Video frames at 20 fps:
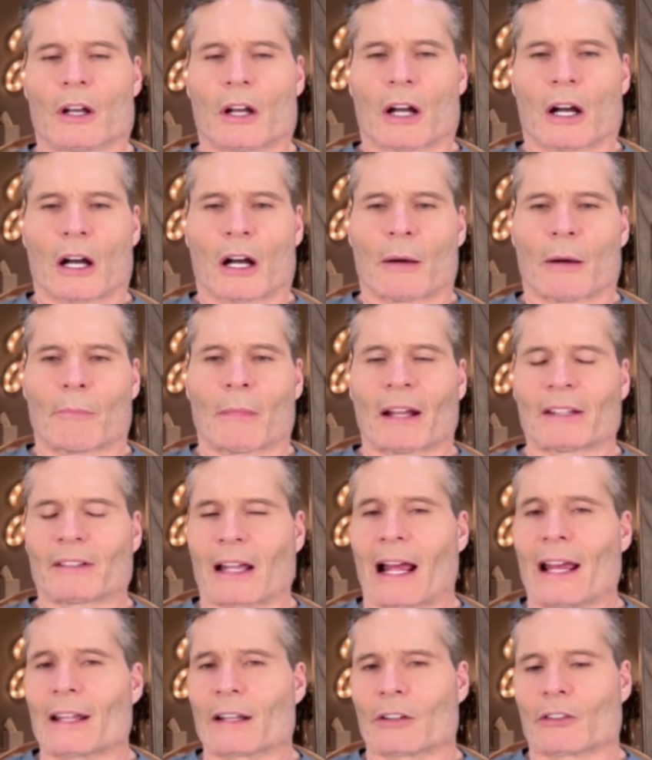My
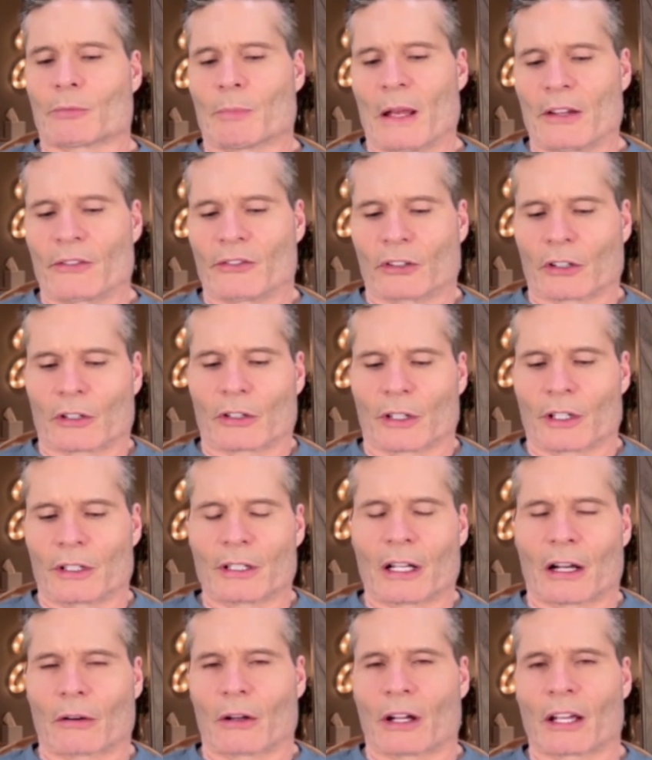diet is basically,
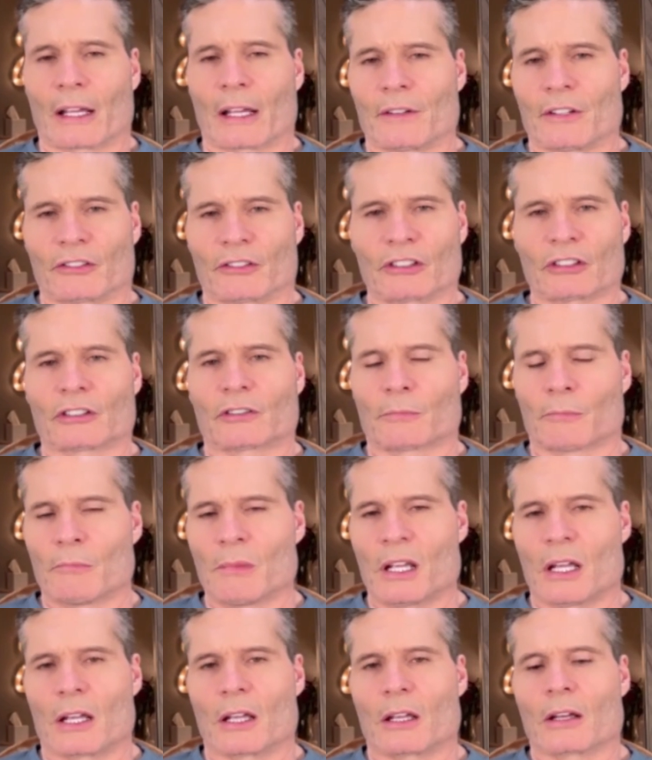now again, this is
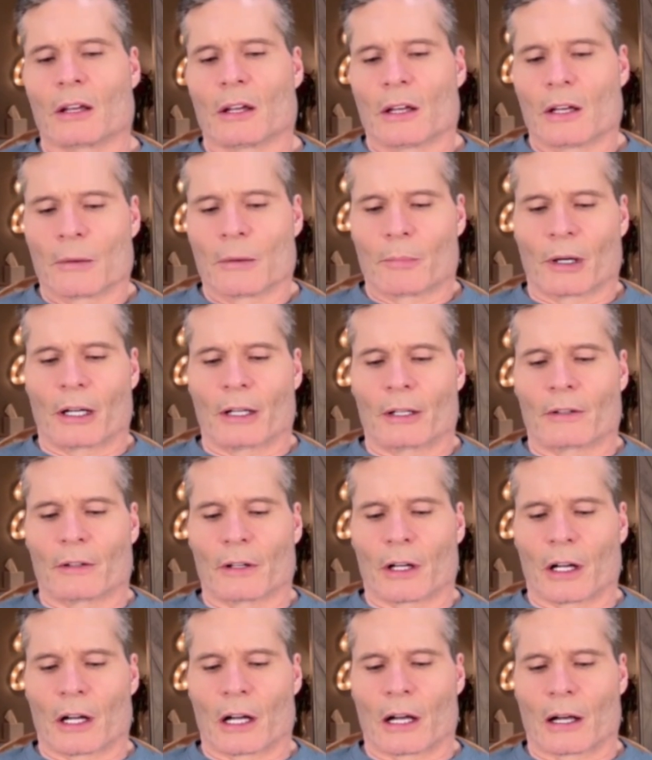me, but
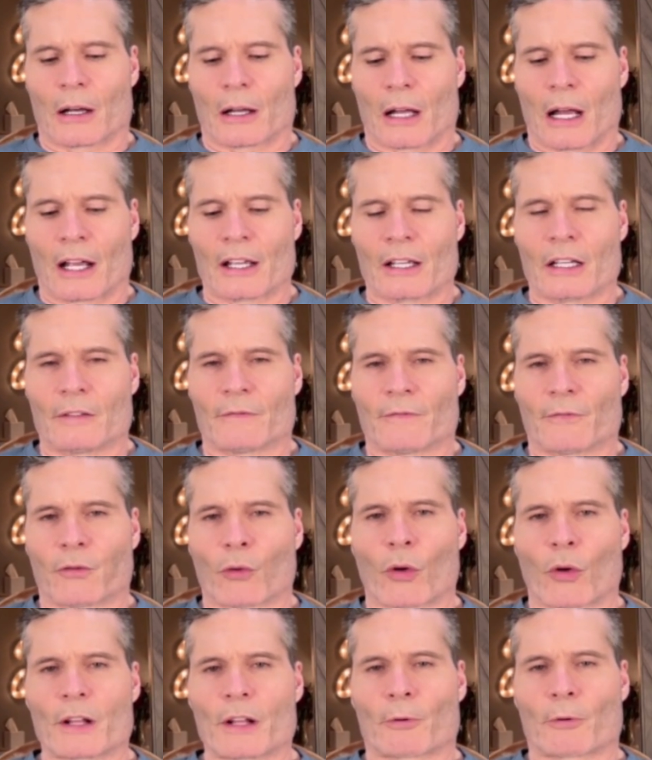I eat
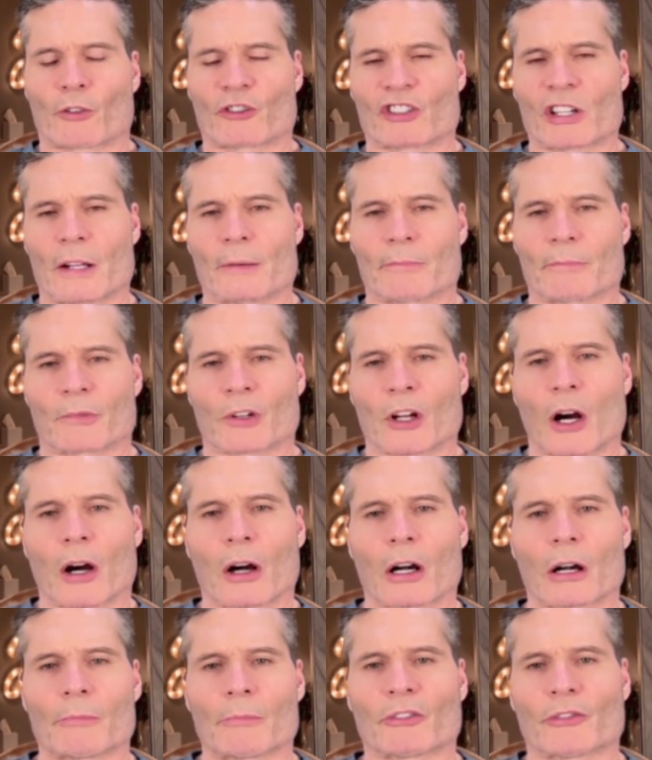40%
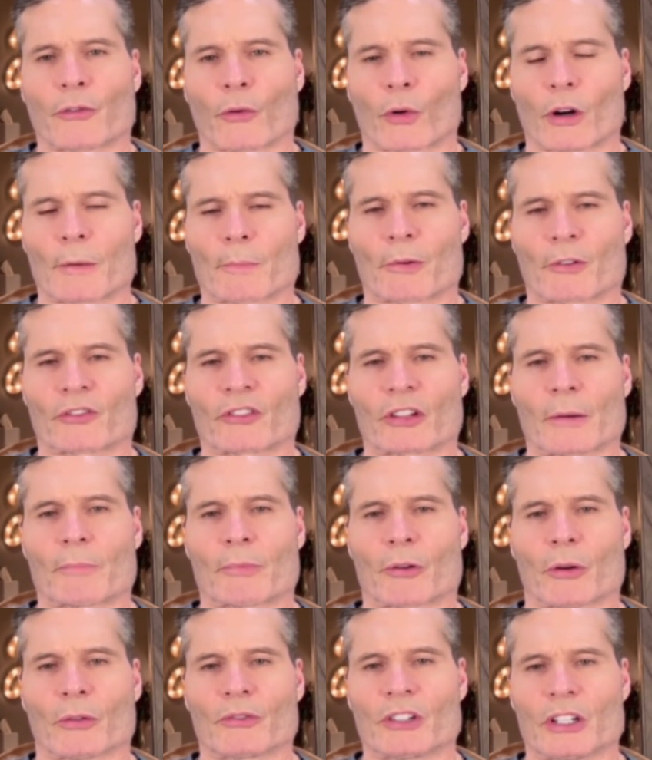carbs, 40%
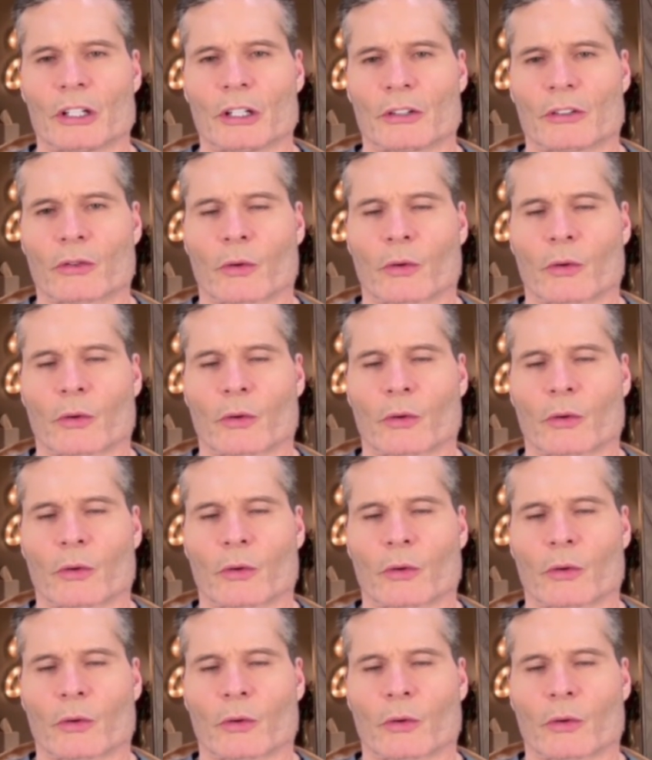protein, and